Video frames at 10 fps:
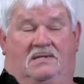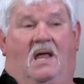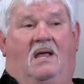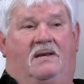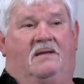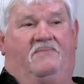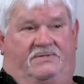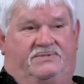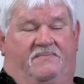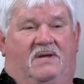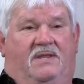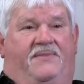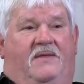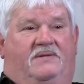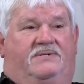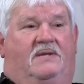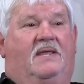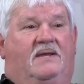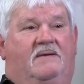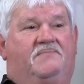A lot of it, and some other things that
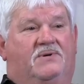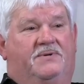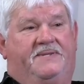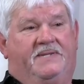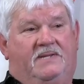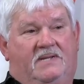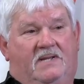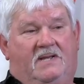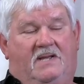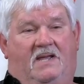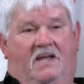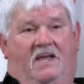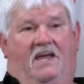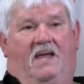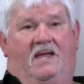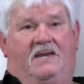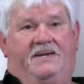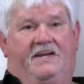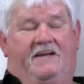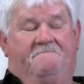led up to it.
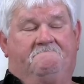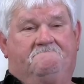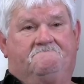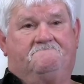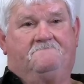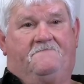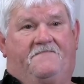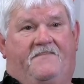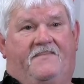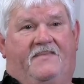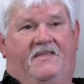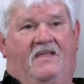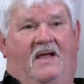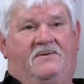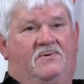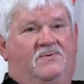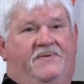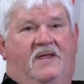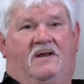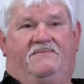And I know we'll
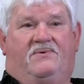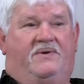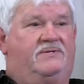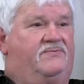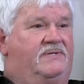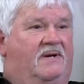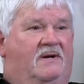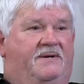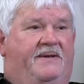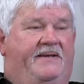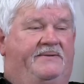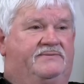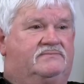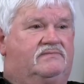forget after the race, we turned down.